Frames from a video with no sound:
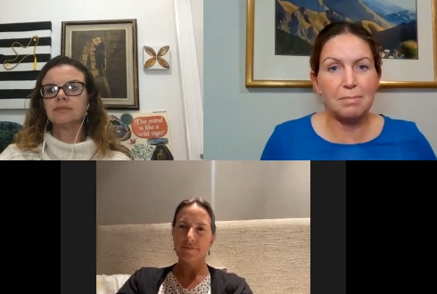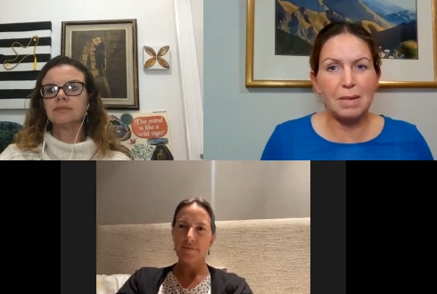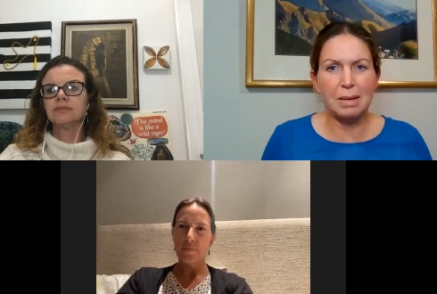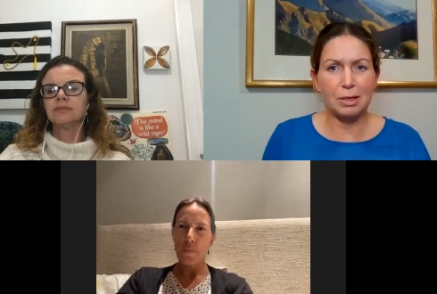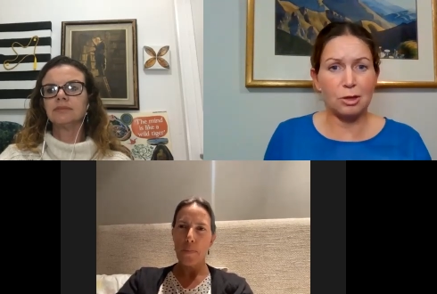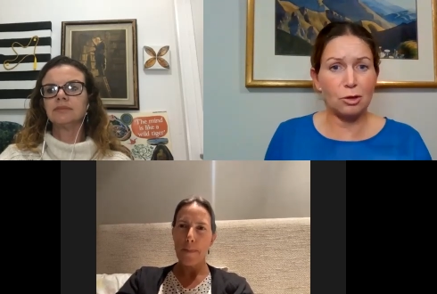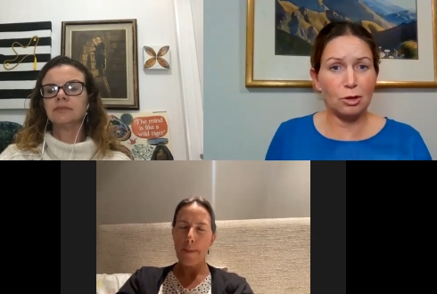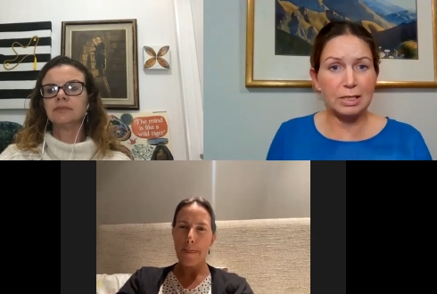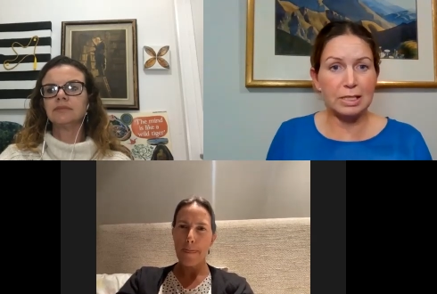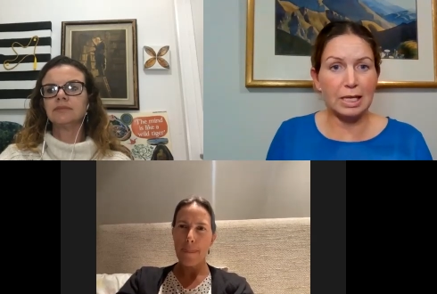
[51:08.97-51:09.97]
Speaker 1: maybe a 30
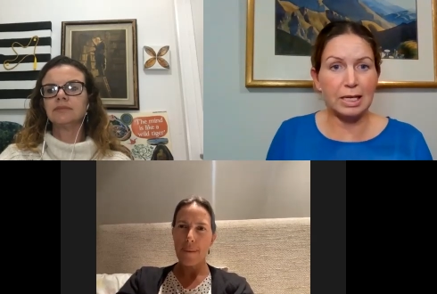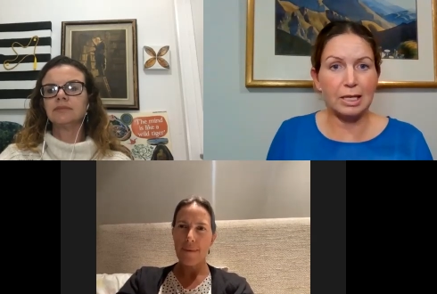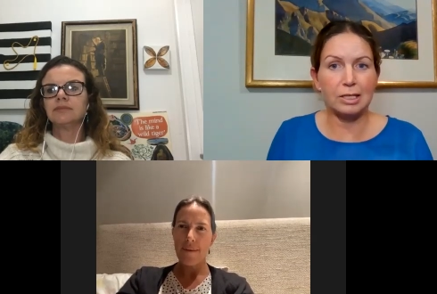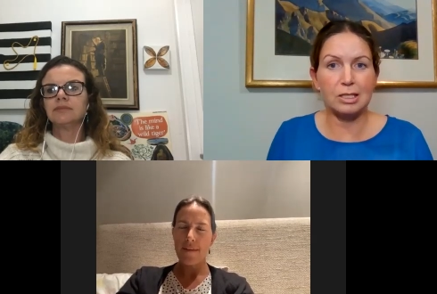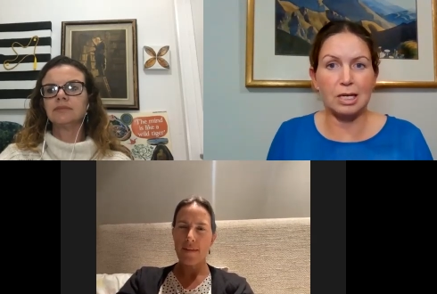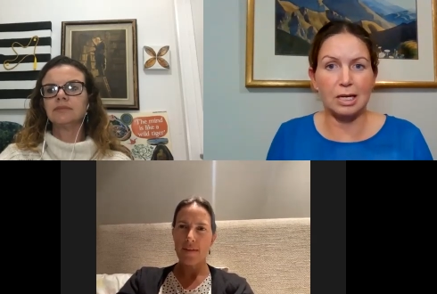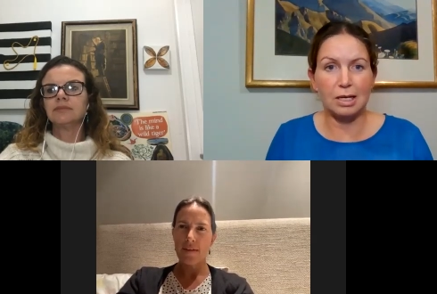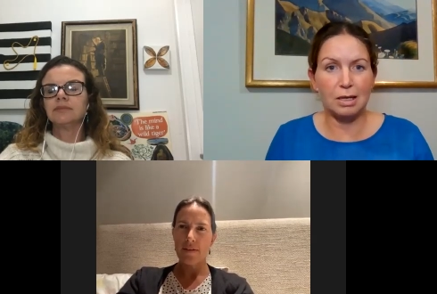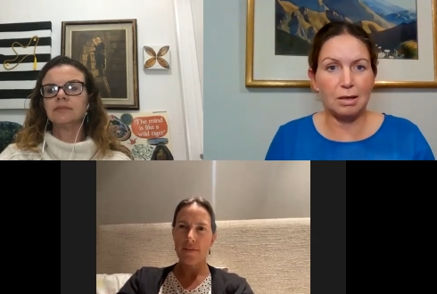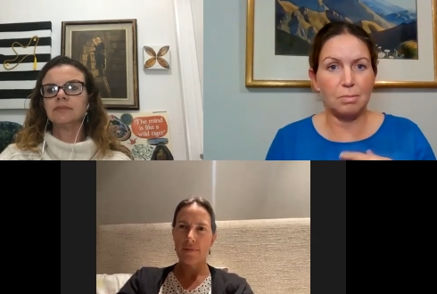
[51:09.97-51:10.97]
second kind
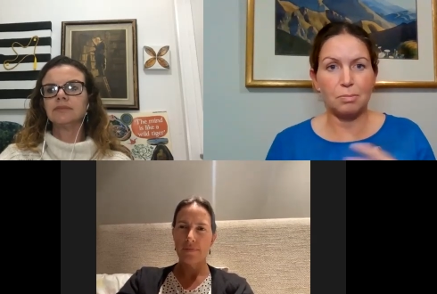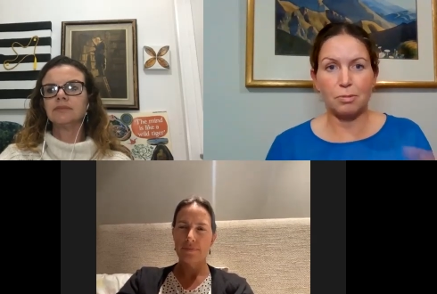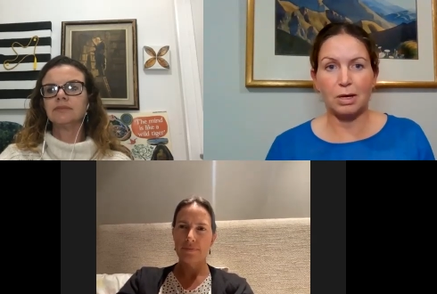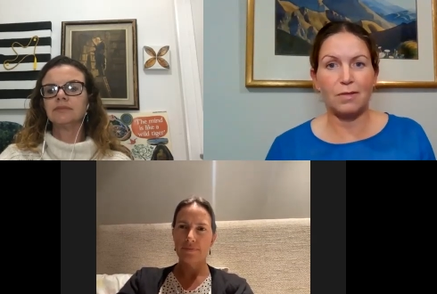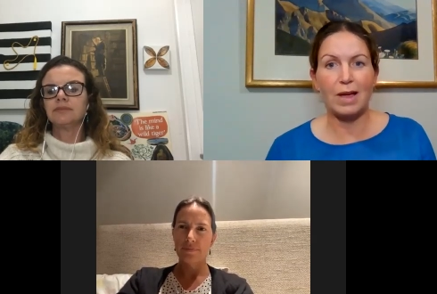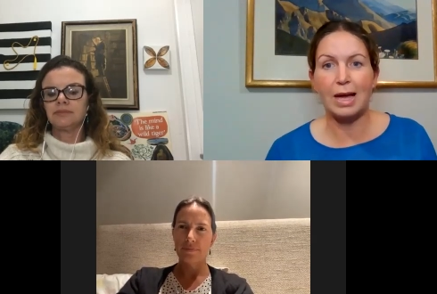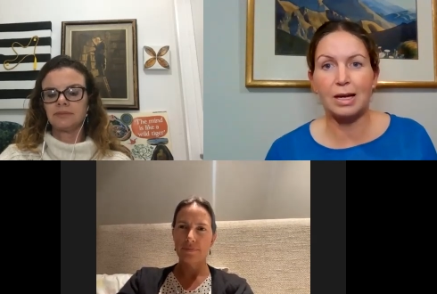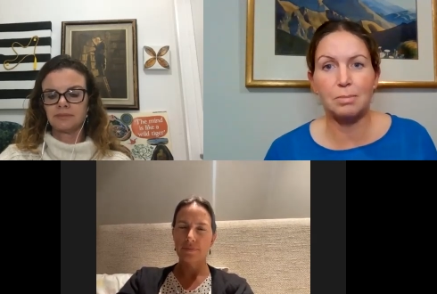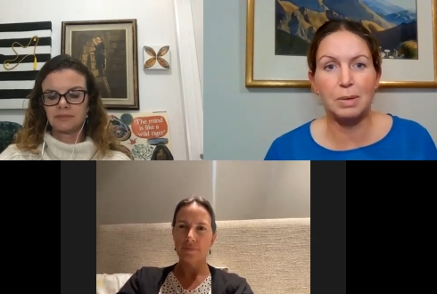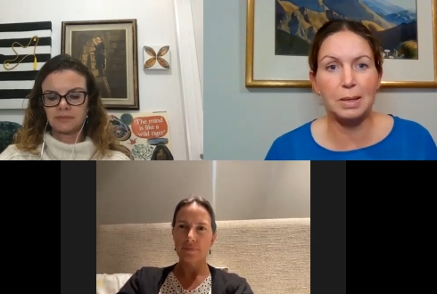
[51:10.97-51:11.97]
of brief how
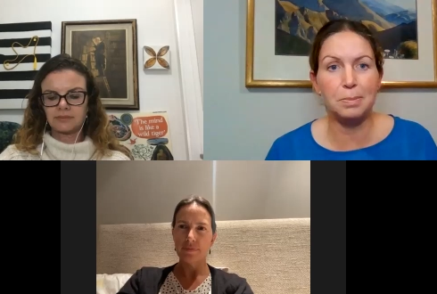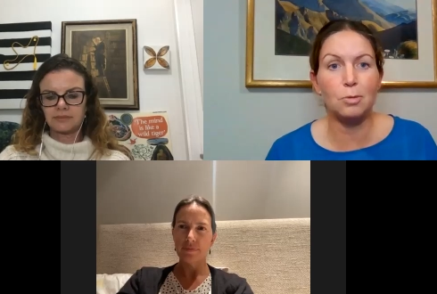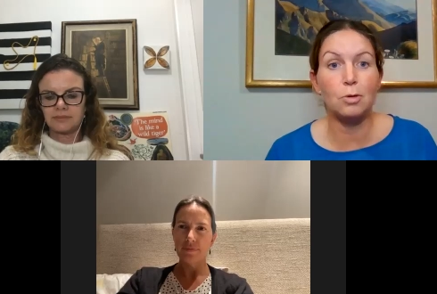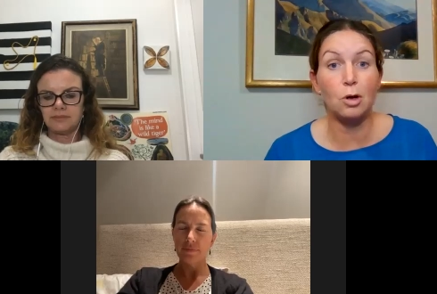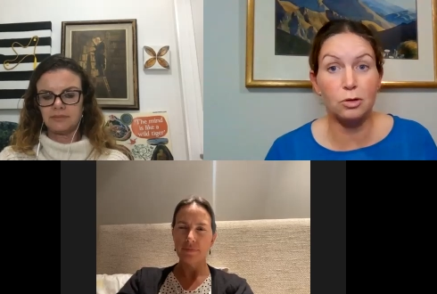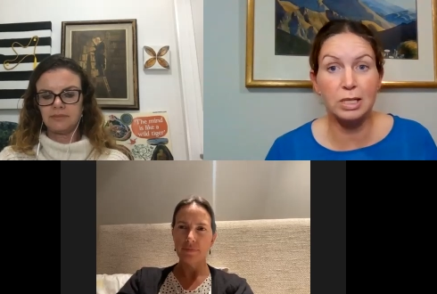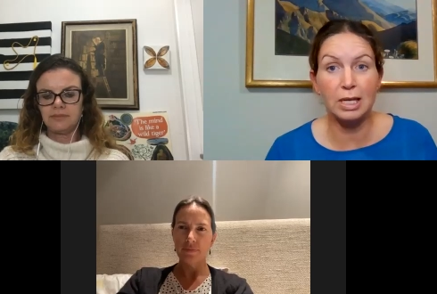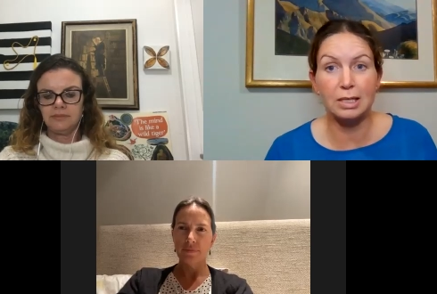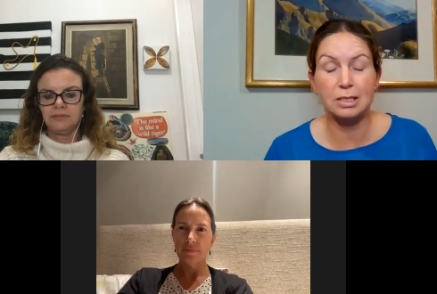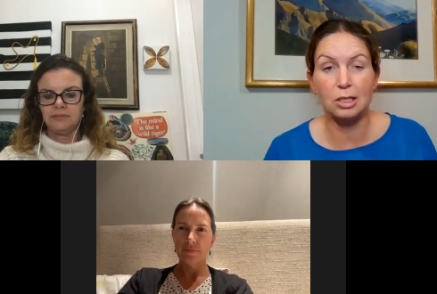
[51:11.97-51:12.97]
can people
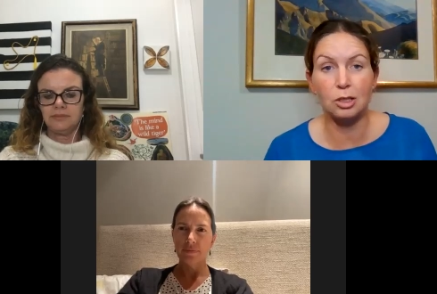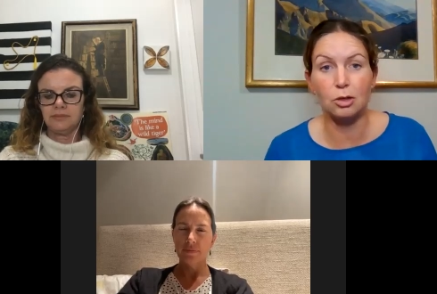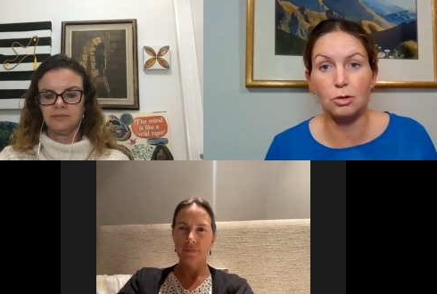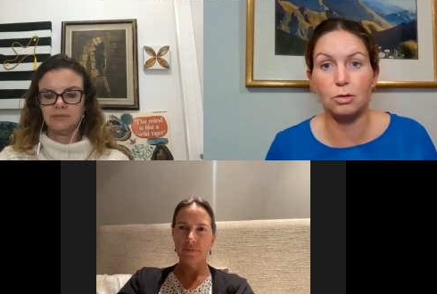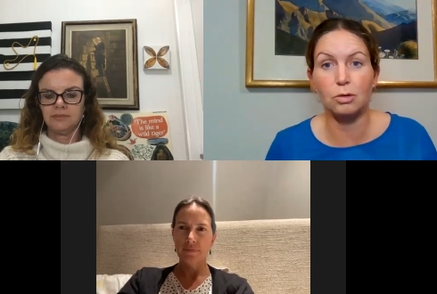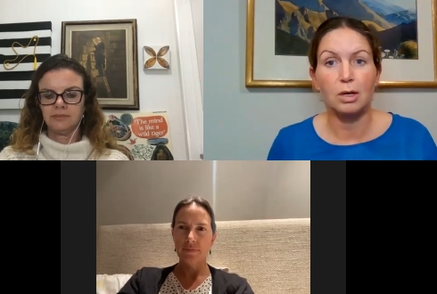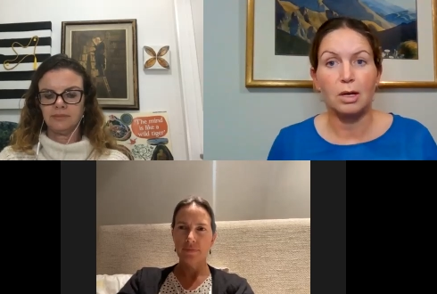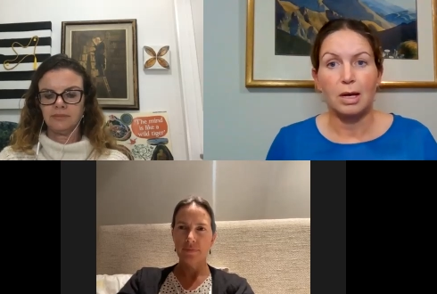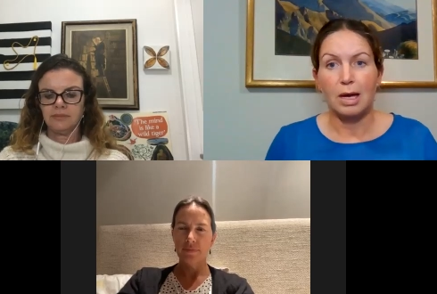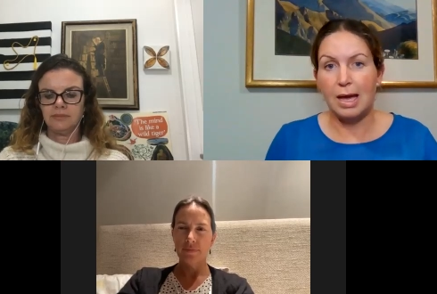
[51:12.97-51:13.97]
contact you?
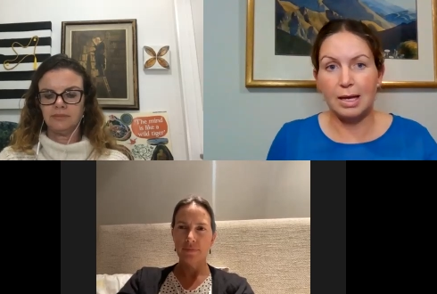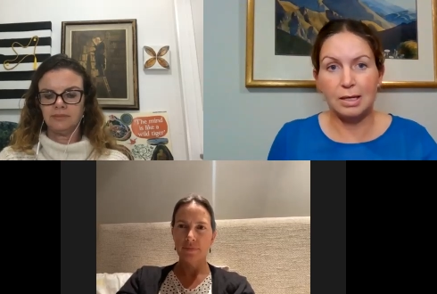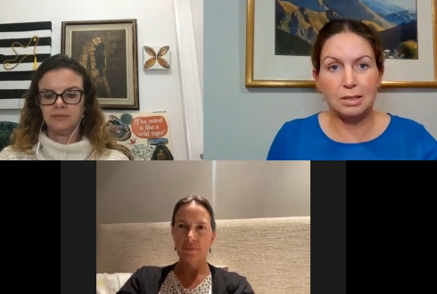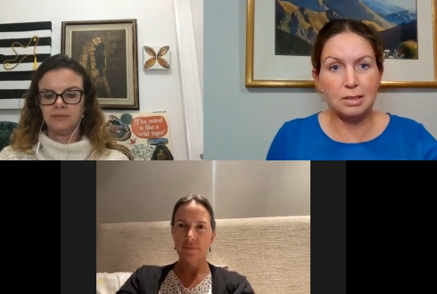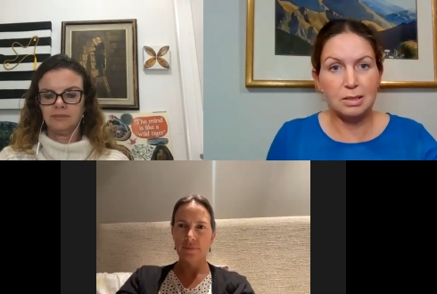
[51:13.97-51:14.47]
And